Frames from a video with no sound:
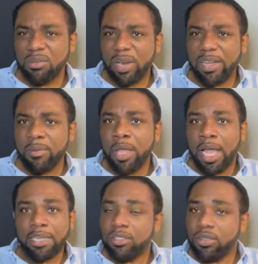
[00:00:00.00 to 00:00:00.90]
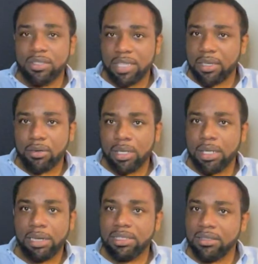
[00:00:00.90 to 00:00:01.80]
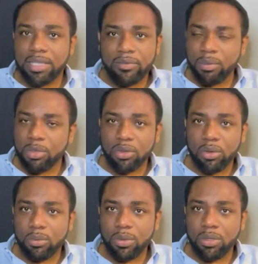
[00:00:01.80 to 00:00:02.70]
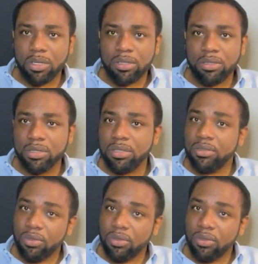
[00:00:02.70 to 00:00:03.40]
right? I didn't understand credit. I just came from a third world country,